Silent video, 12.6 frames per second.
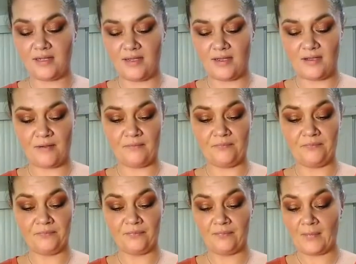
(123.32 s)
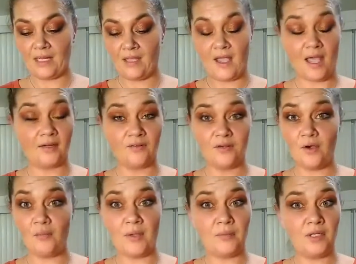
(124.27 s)
I don't
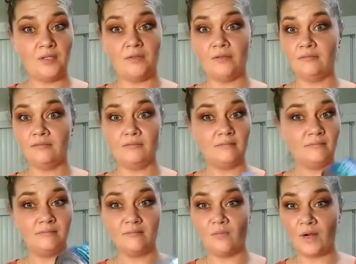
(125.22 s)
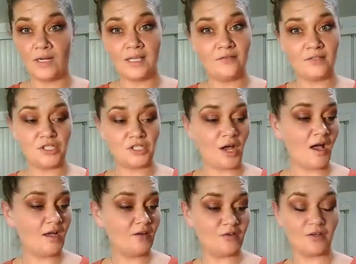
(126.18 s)
know, maybe you want to give it a
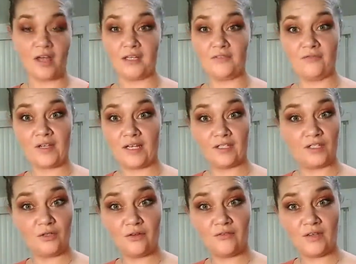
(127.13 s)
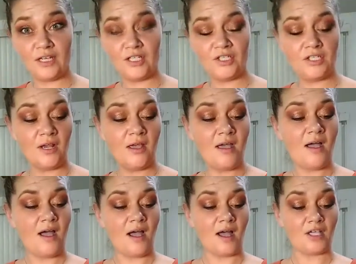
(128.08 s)
shot if you're not a fan of tuna fish.
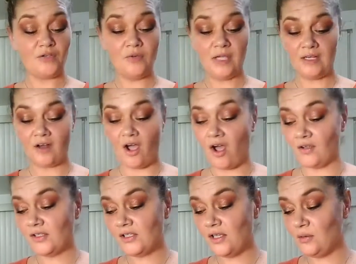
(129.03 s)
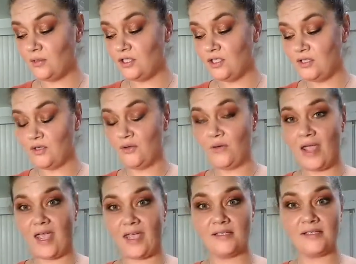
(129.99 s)
You can also do
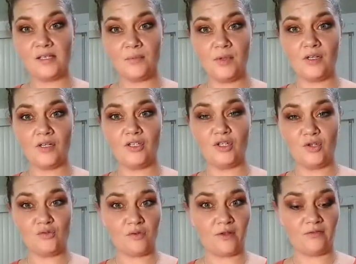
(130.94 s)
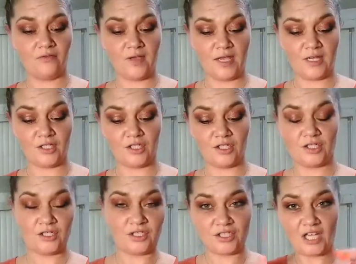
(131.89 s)
a similar tuna
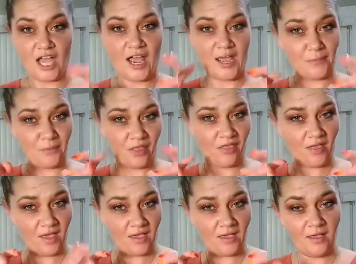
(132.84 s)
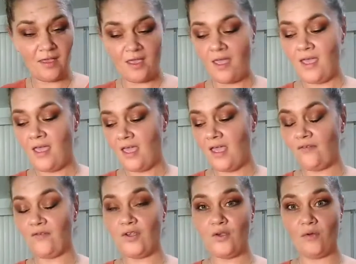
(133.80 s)
fish type thing
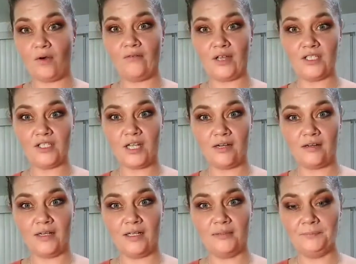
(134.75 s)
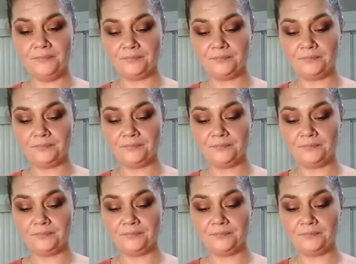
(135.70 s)
if you are vegetarian